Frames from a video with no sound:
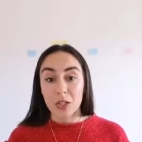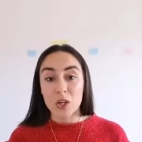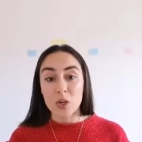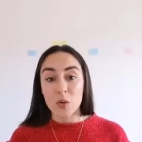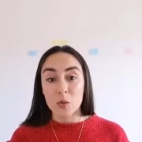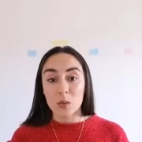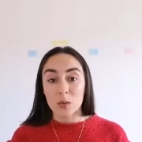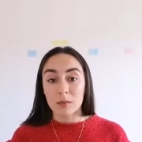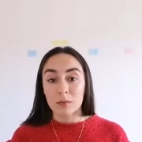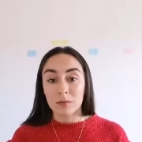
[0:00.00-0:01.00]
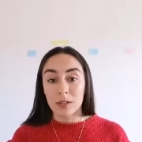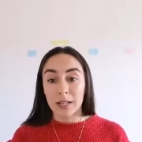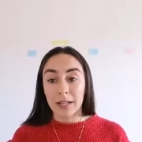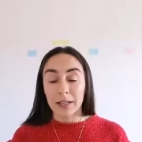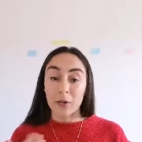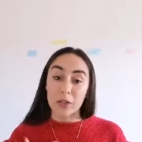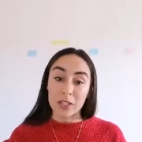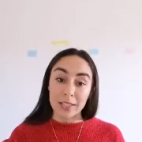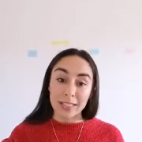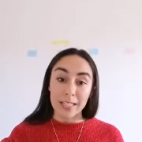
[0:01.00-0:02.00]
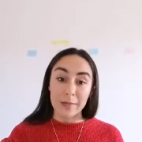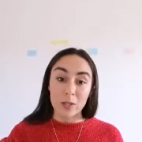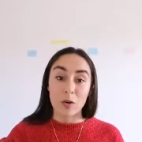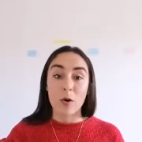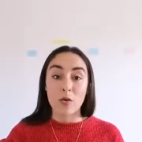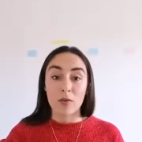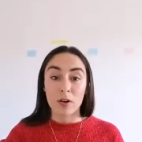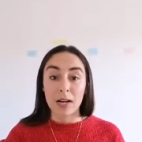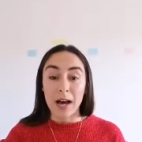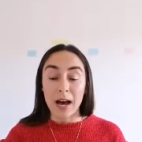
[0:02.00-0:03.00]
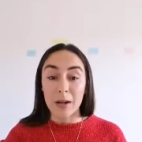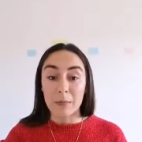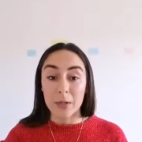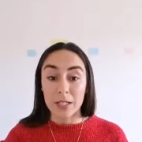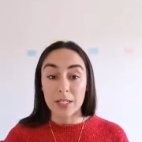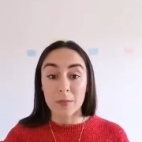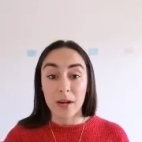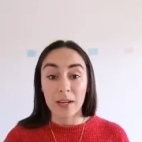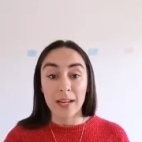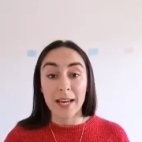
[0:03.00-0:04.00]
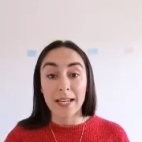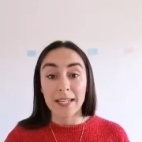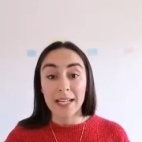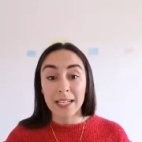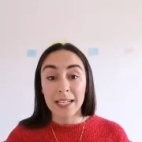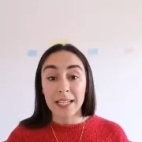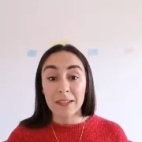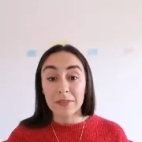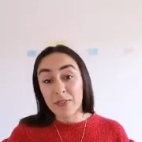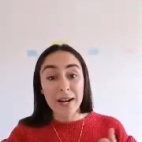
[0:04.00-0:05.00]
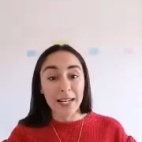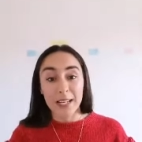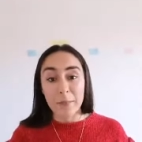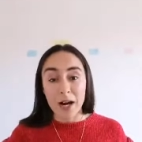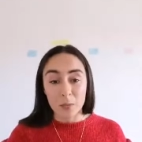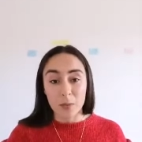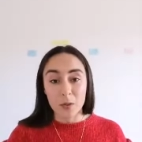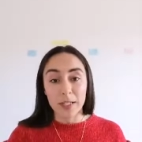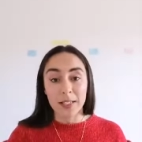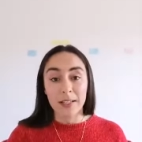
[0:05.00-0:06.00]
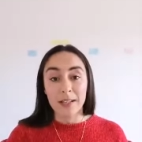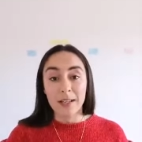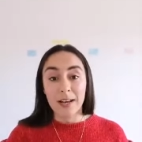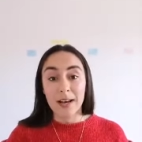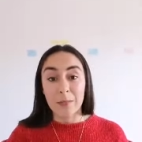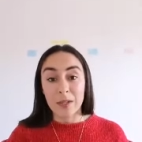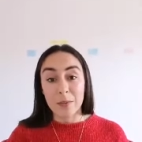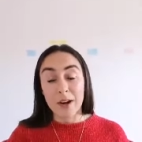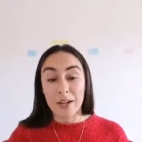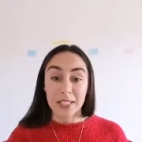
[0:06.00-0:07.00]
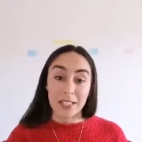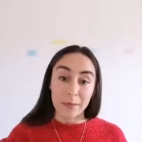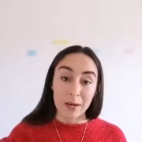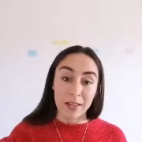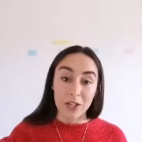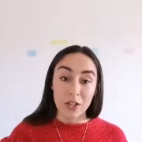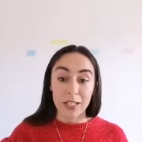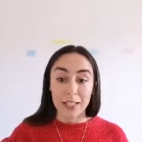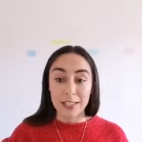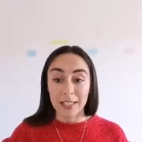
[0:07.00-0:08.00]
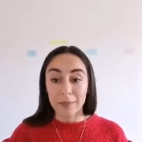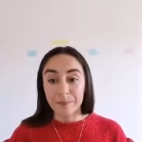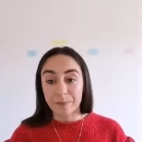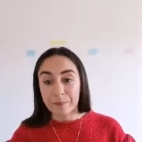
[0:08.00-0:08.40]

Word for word: to encourage this team to come over and participate in a friendly match between um, the American team and the Chinese team.